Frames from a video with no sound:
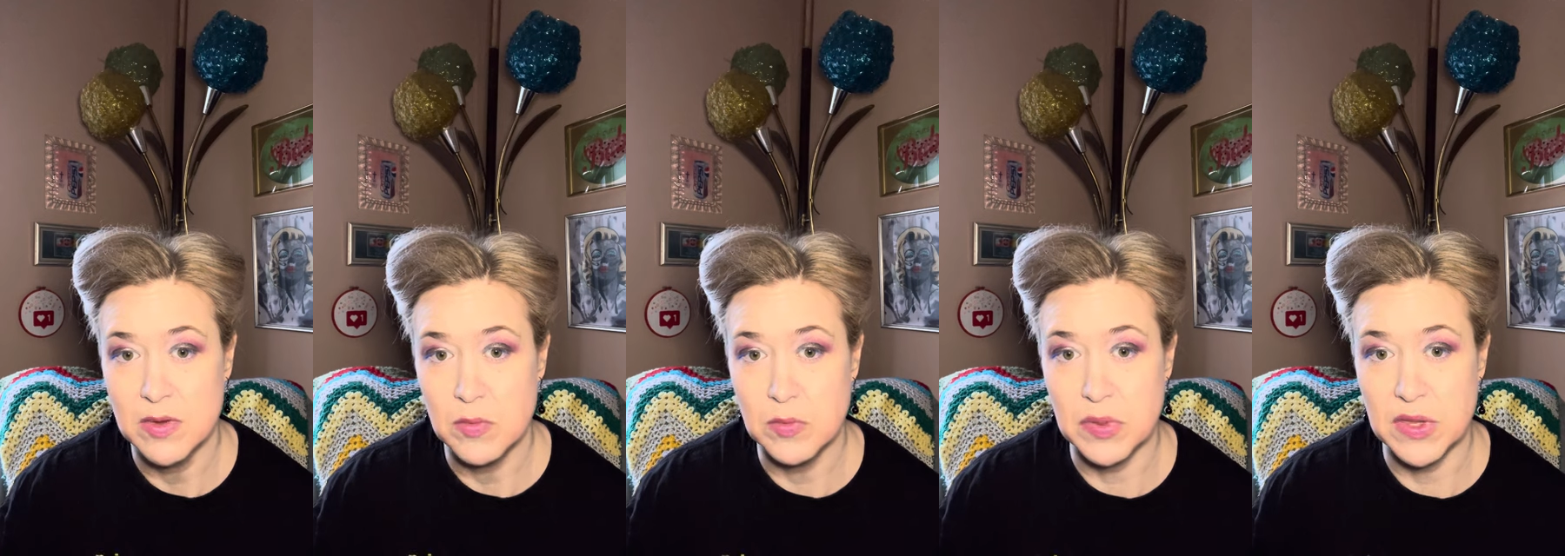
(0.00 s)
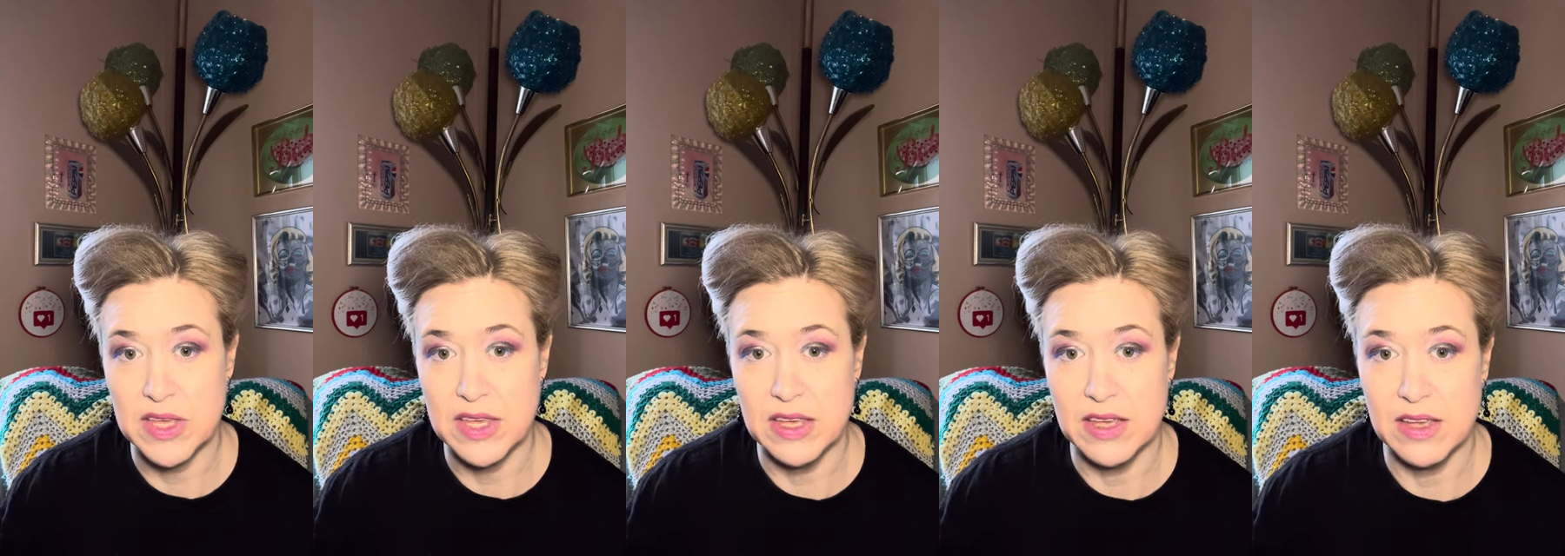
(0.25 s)

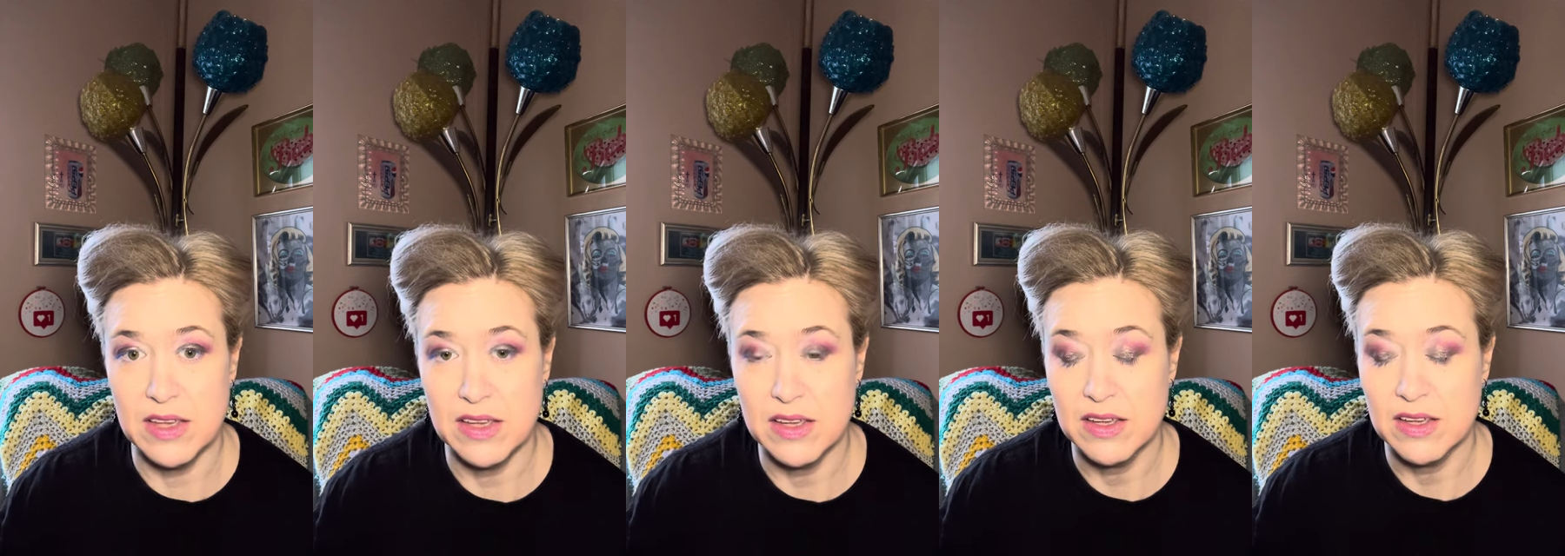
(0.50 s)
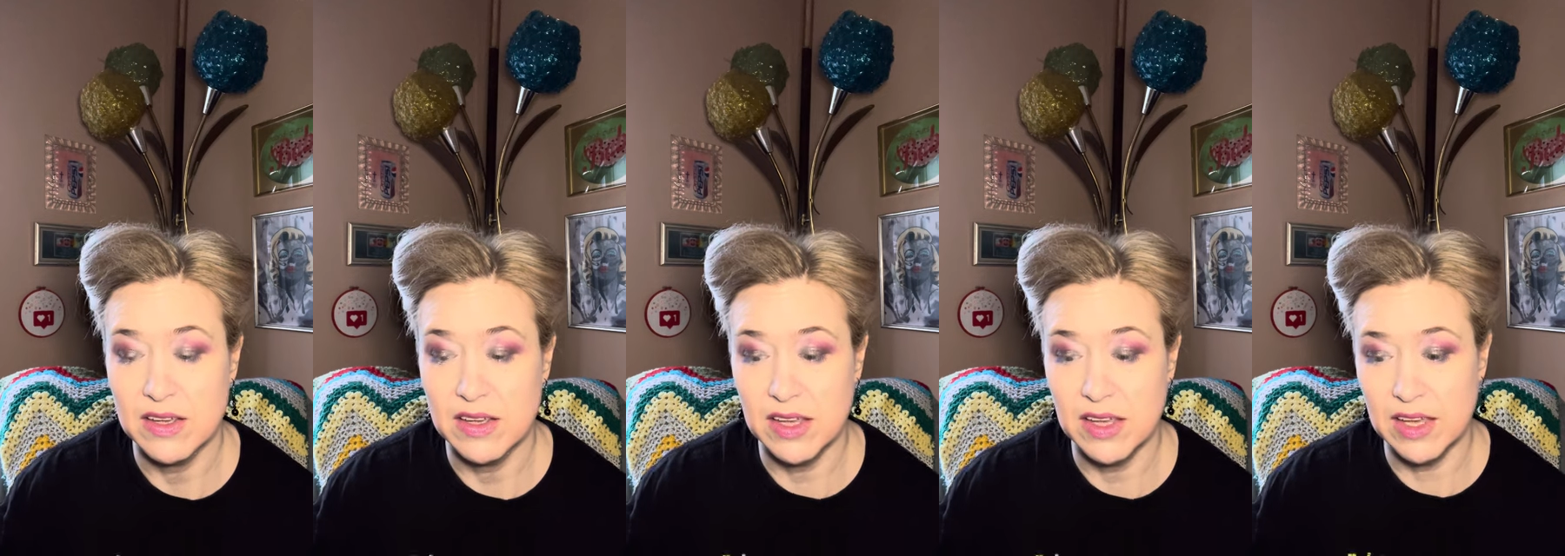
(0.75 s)
be
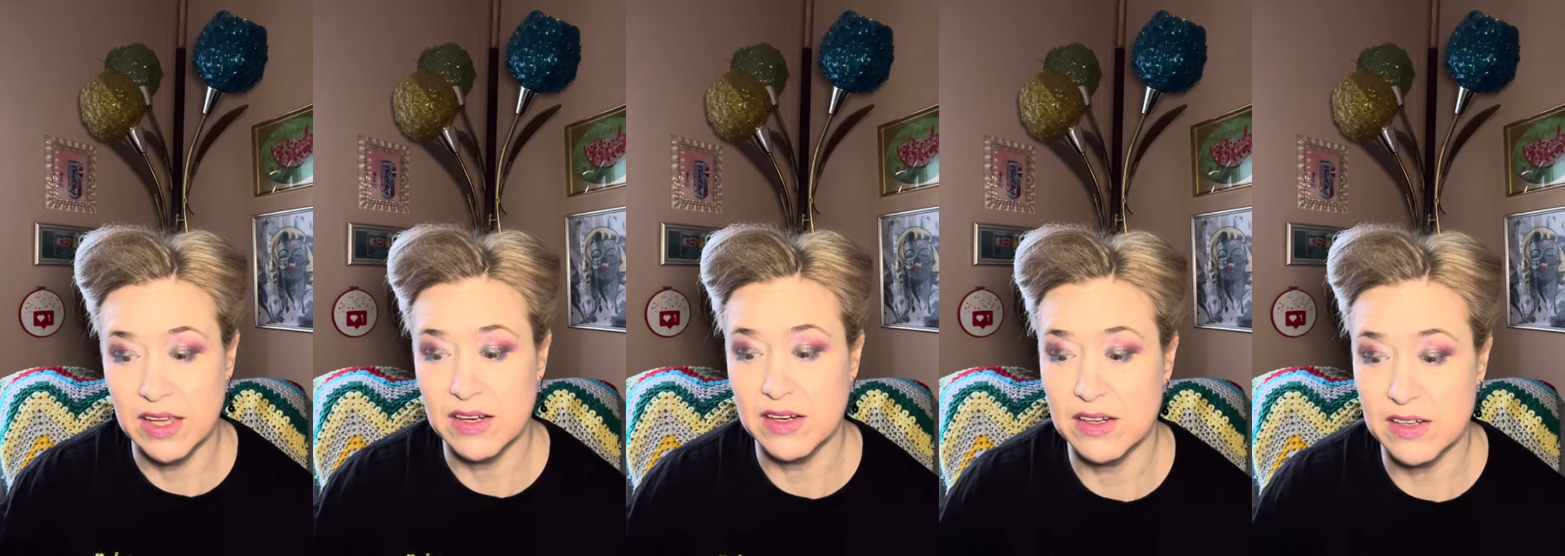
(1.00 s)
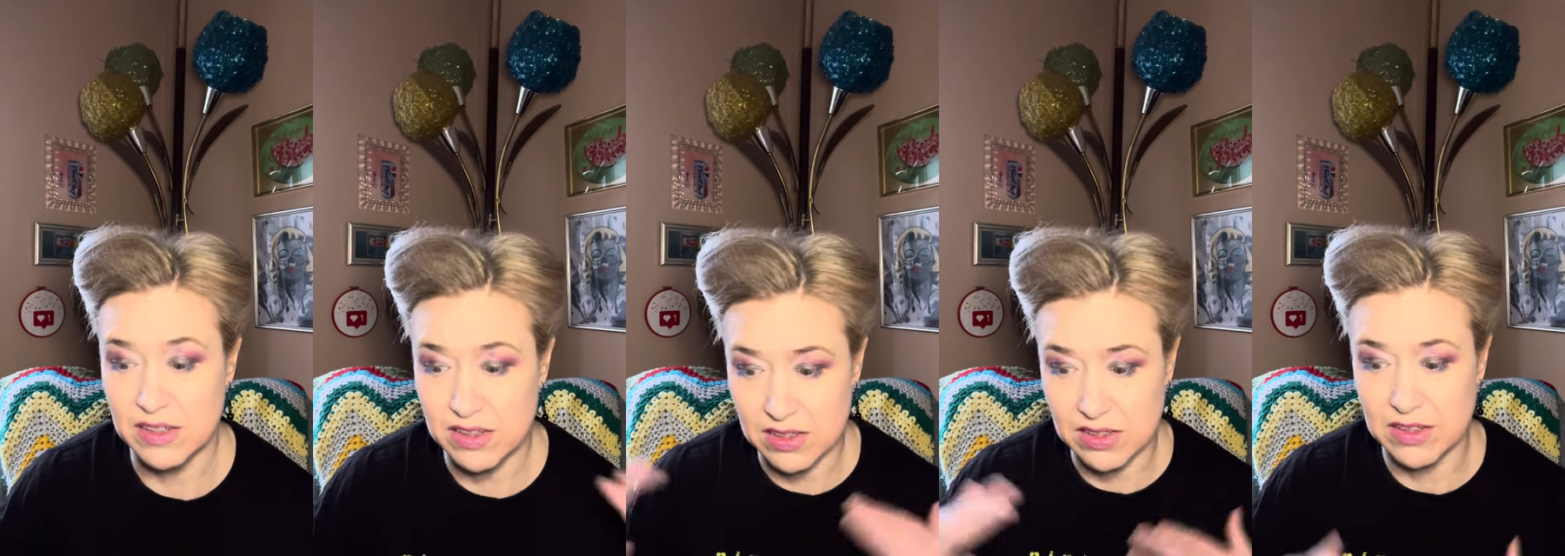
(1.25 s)

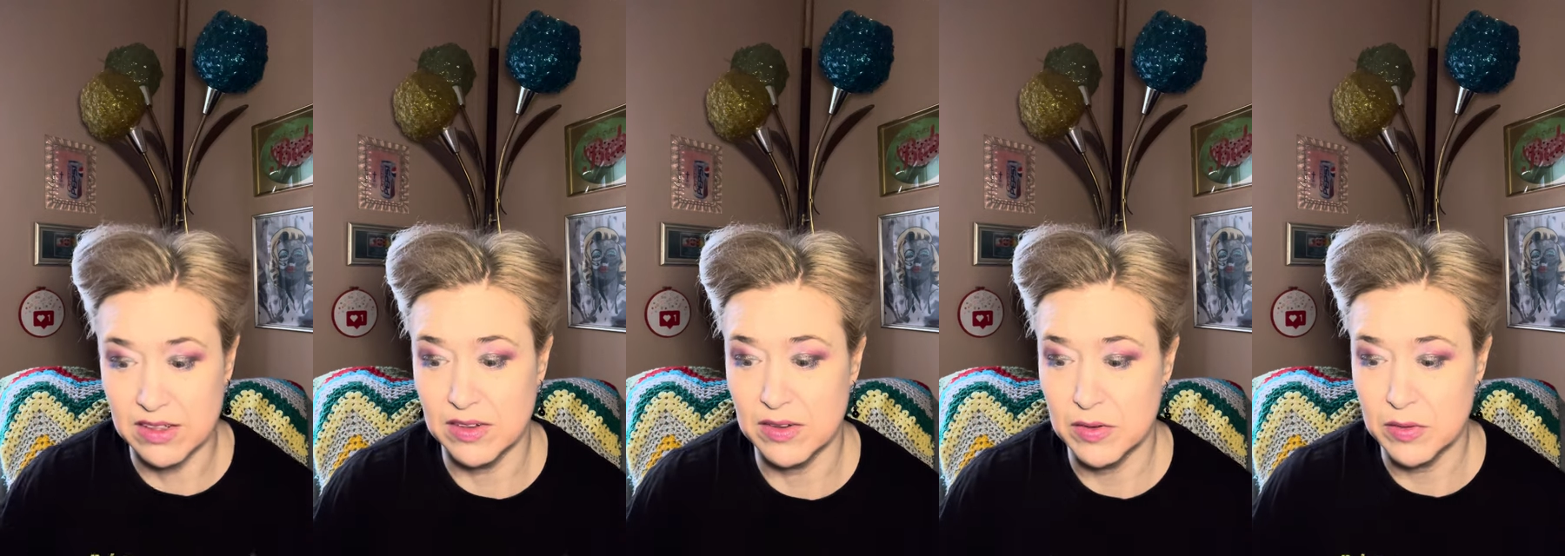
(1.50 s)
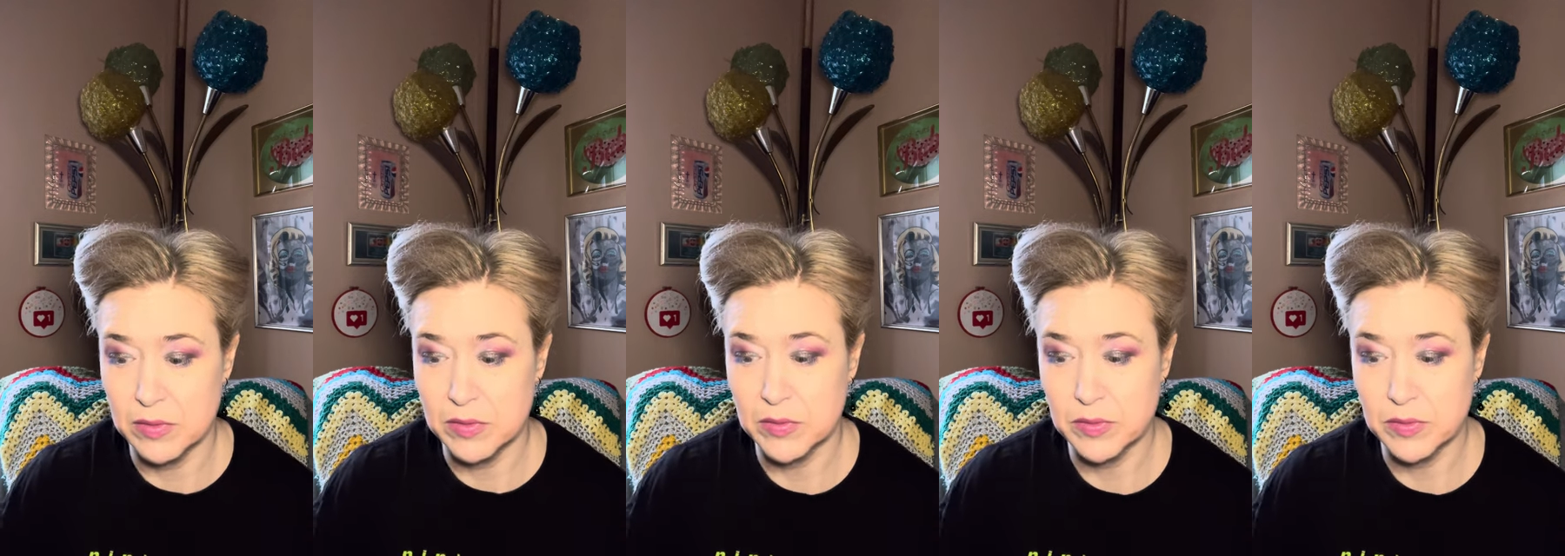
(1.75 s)
in the